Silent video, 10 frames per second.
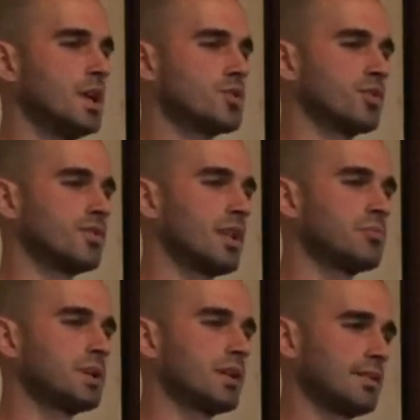I chose
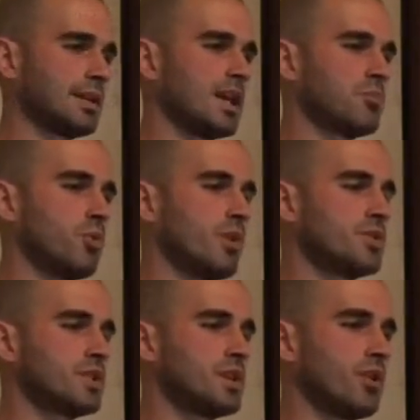that because I like
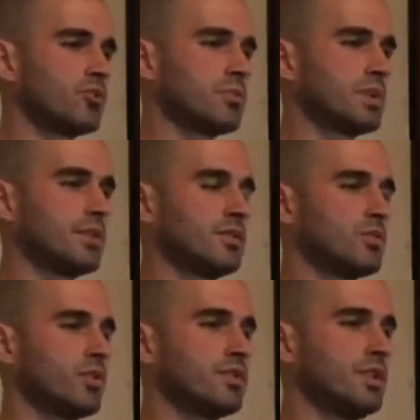poetry, also because
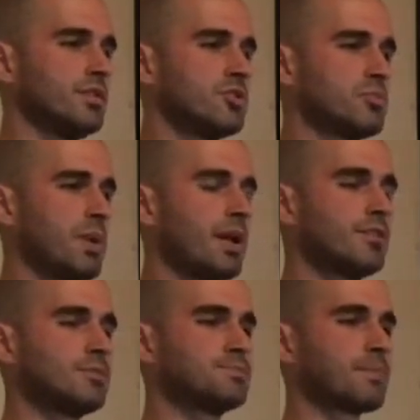it was easy to
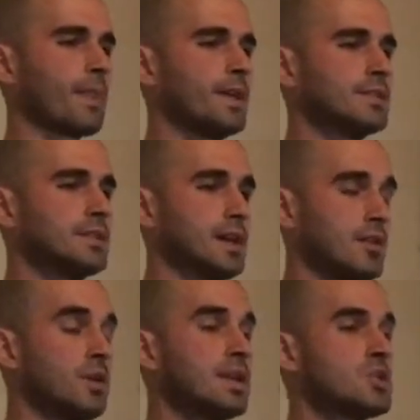pass, and uh,
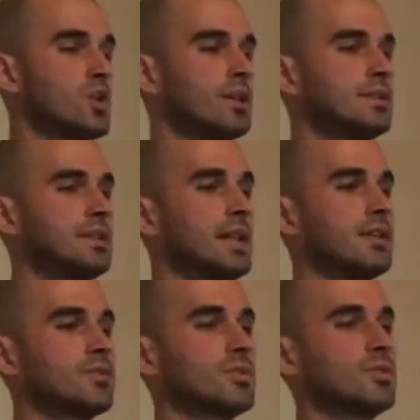I really enjoyed the
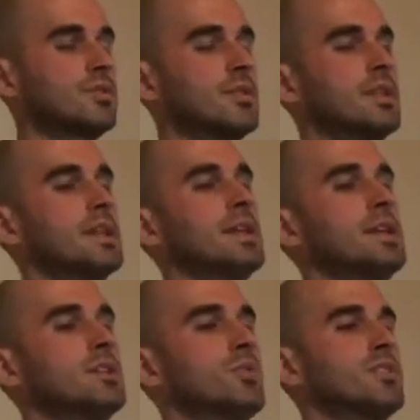lessons.
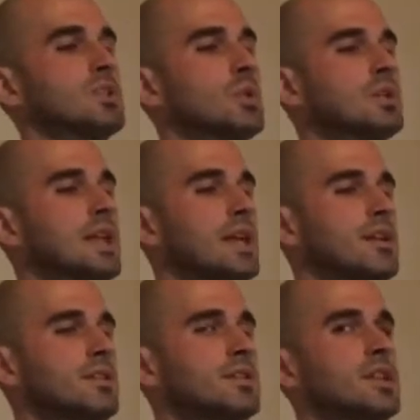it was an old
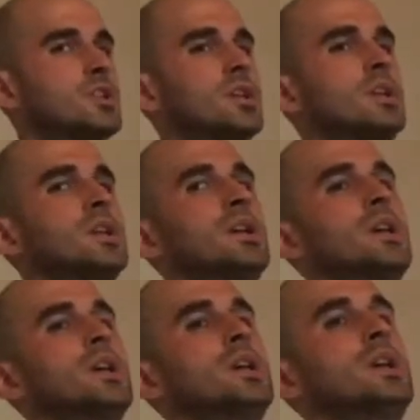lady, the teacher,
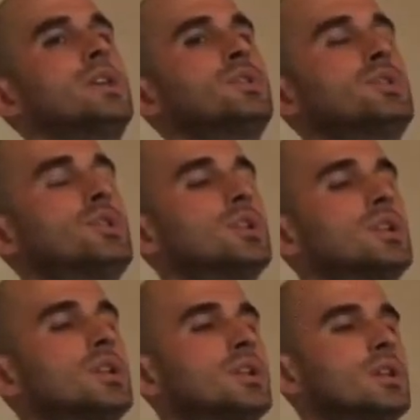and
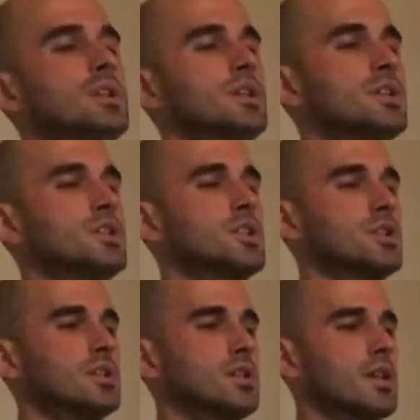she
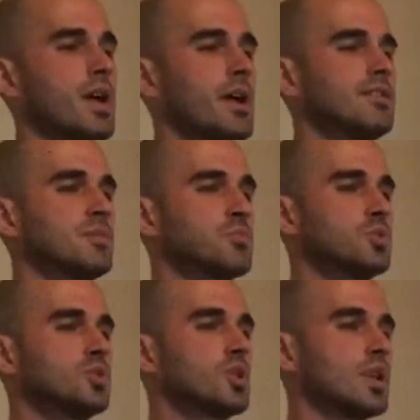she had some
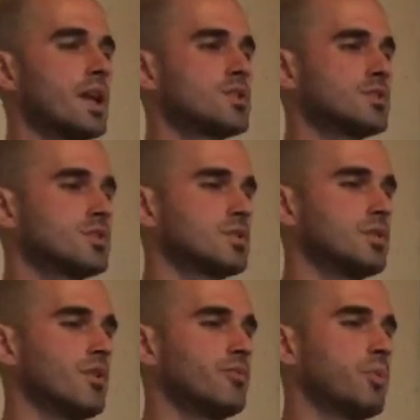good collection
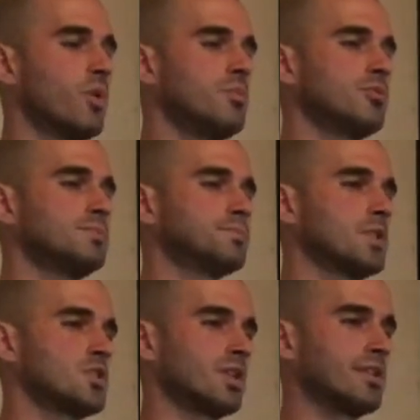of poems,
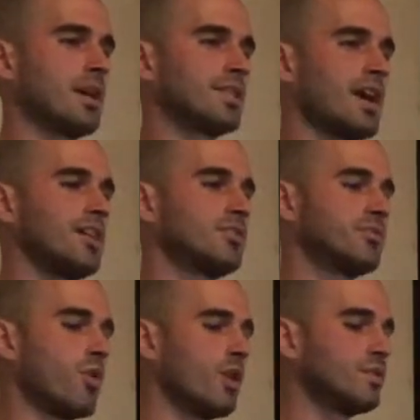and she had a, a nice
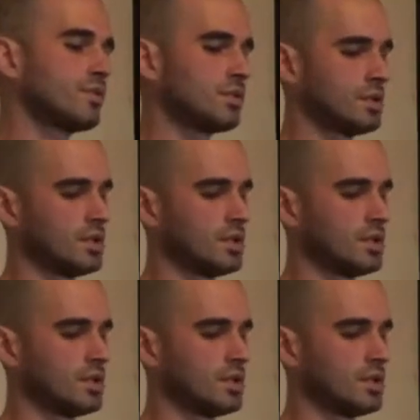voice